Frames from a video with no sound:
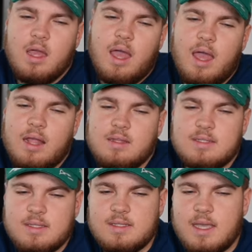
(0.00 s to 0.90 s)
and
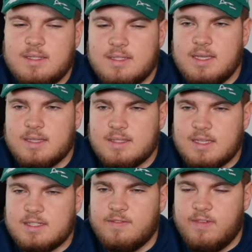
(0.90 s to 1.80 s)
this is a
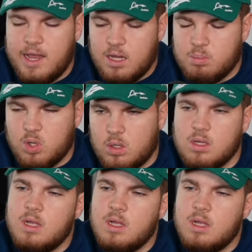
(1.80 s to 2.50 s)
CSS variable.